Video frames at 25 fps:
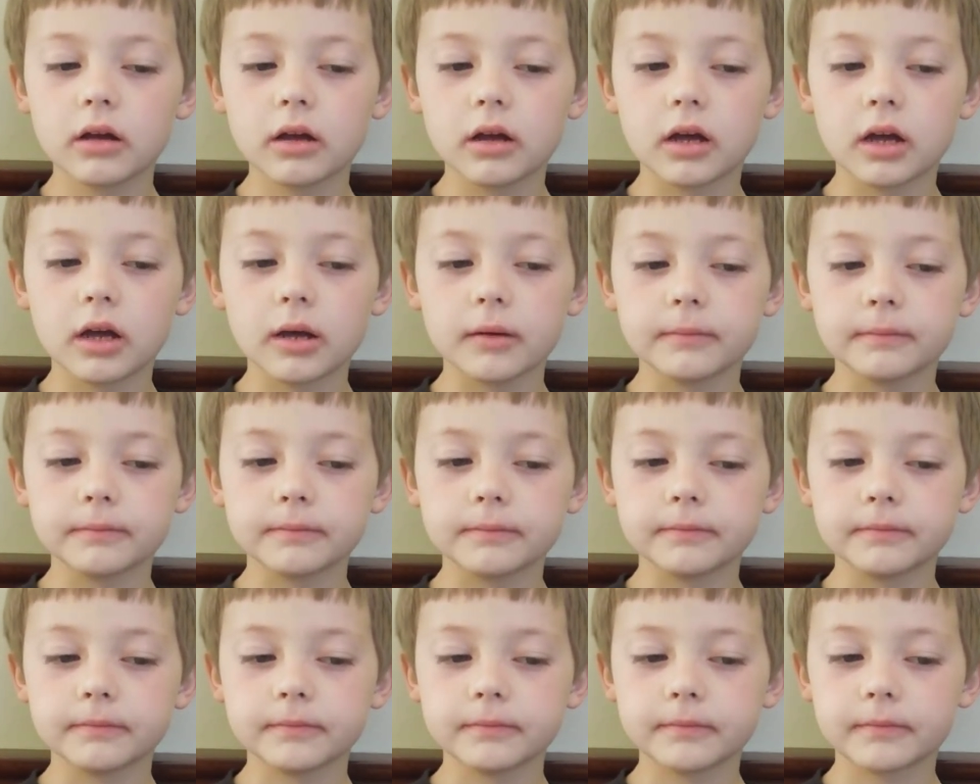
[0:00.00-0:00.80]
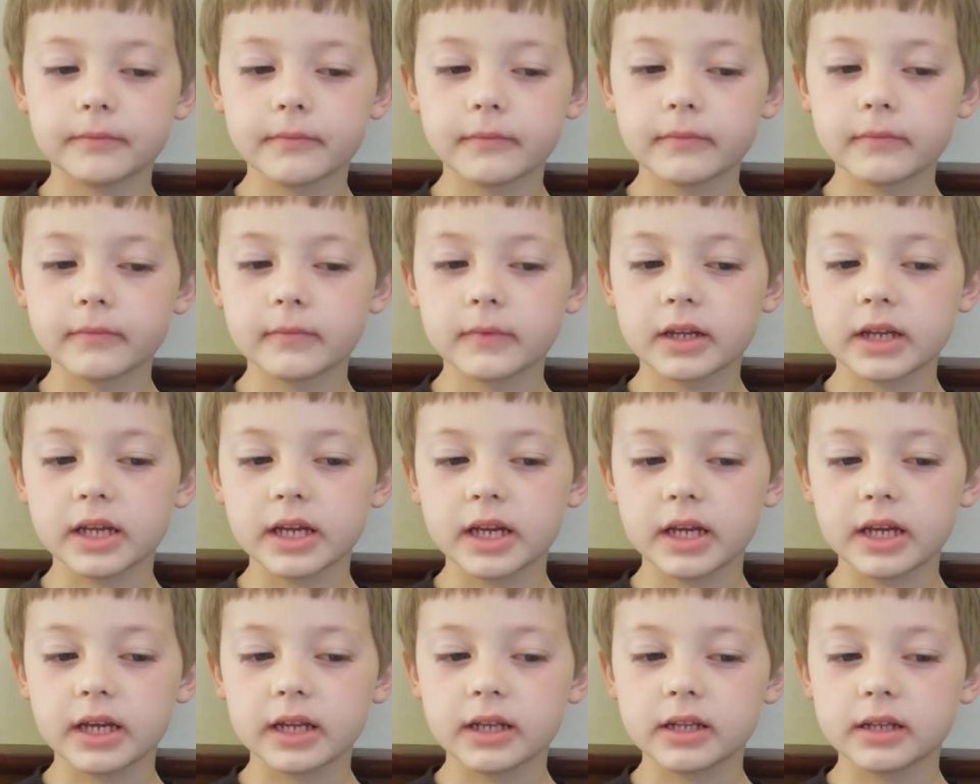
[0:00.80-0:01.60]
um,
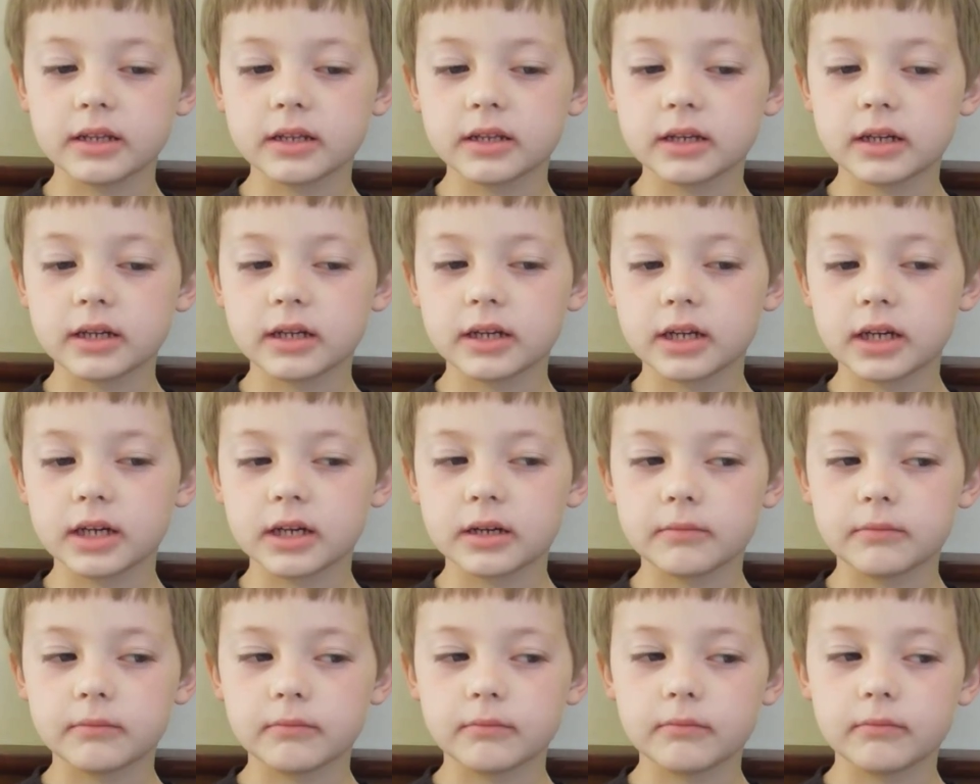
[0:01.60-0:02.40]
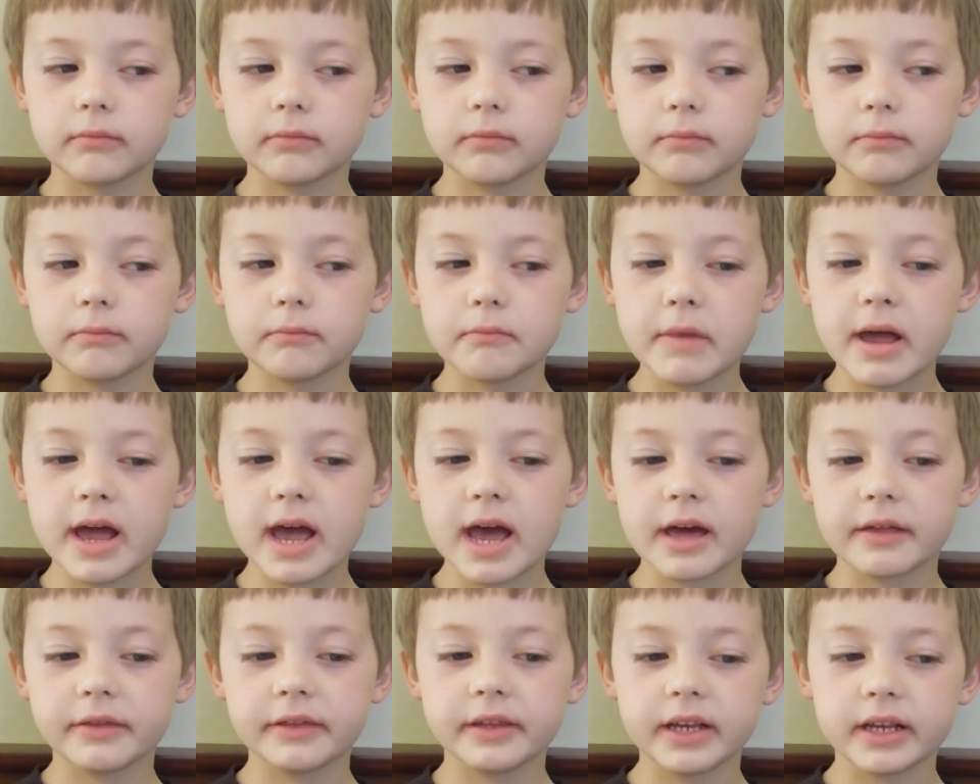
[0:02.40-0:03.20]
in um,
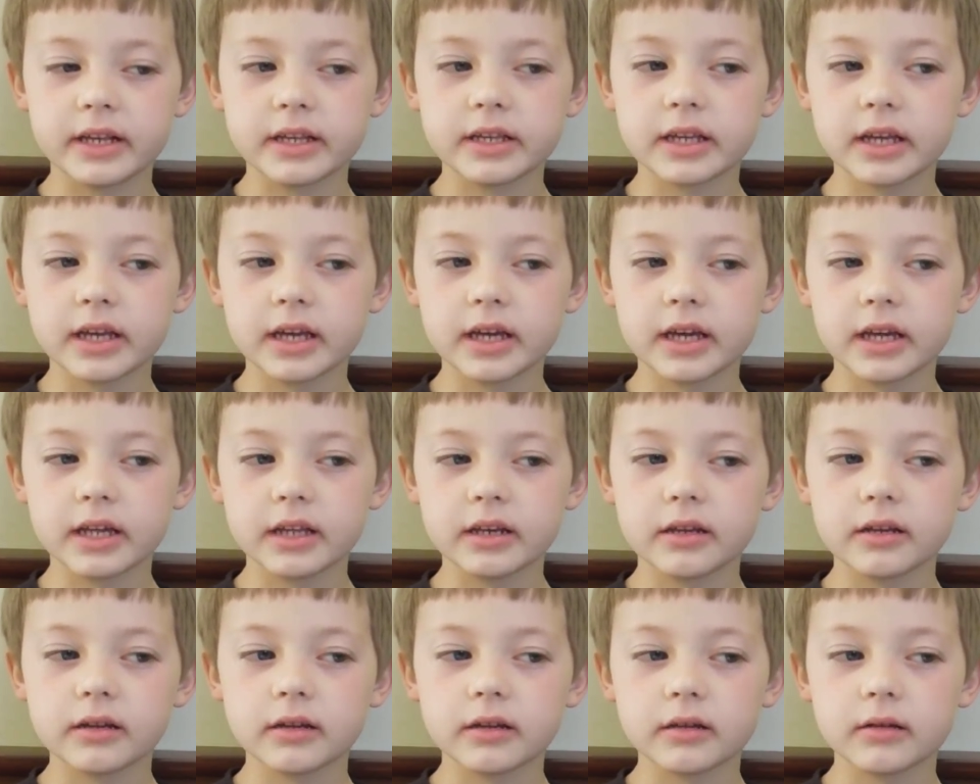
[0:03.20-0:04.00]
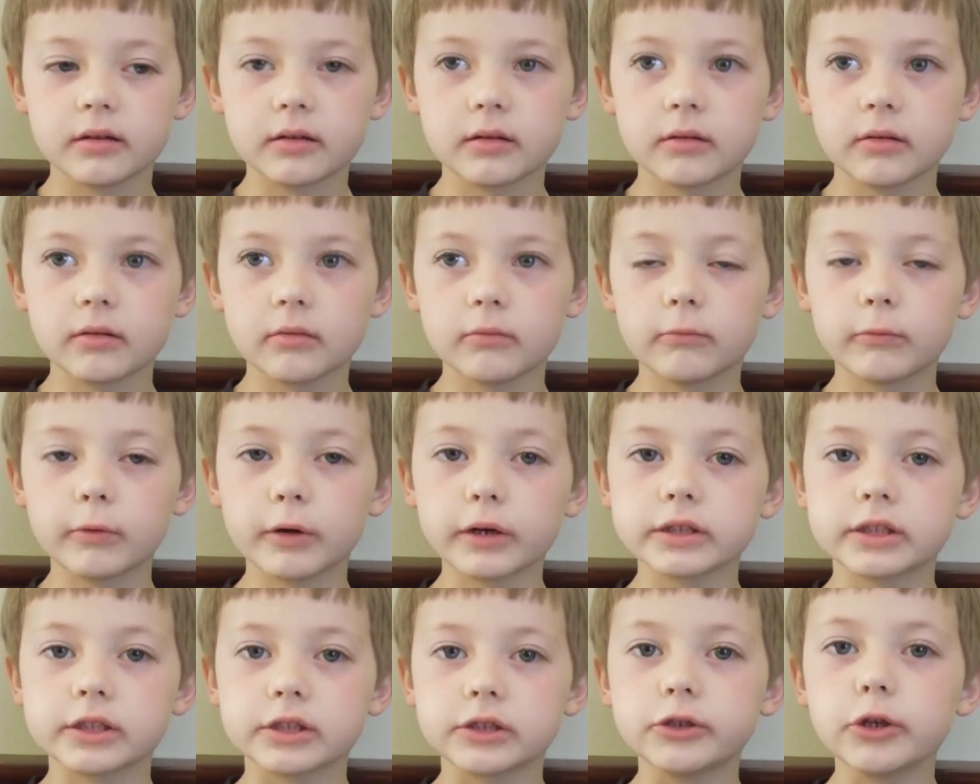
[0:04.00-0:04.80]
math, he said,
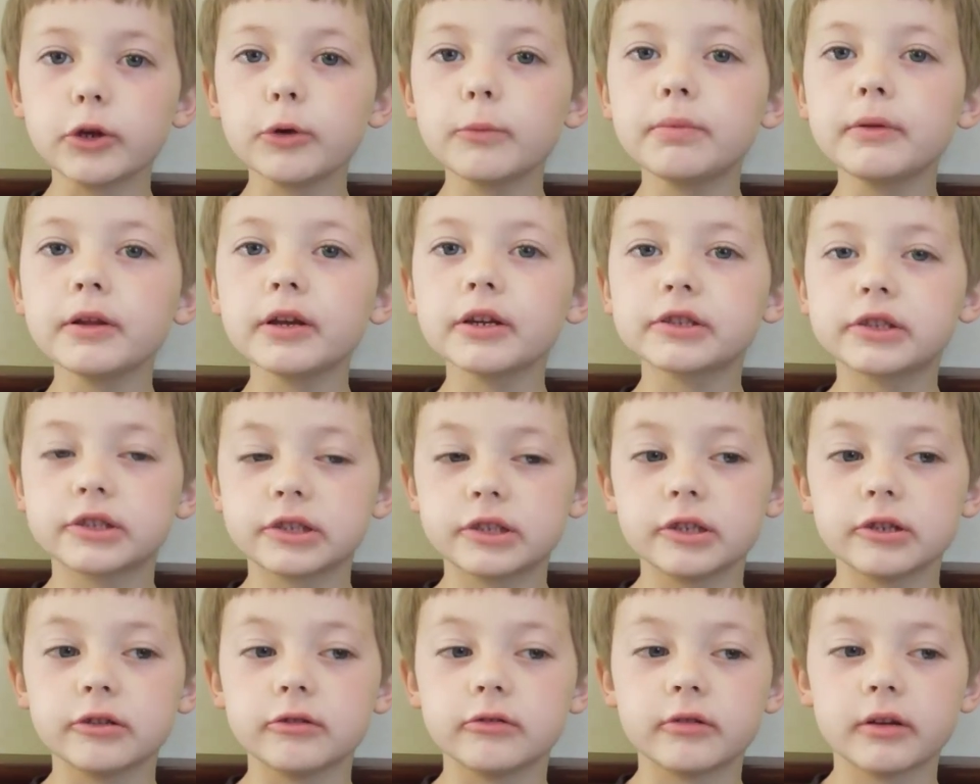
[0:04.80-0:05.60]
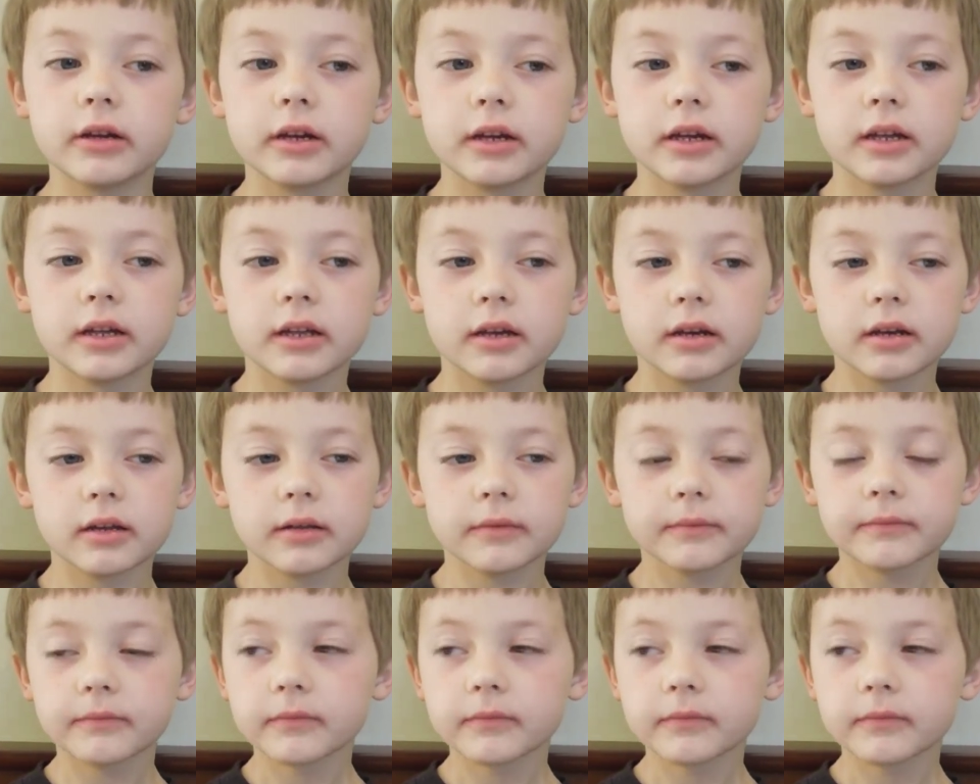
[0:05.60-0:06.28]
what's 2 plus 2? And,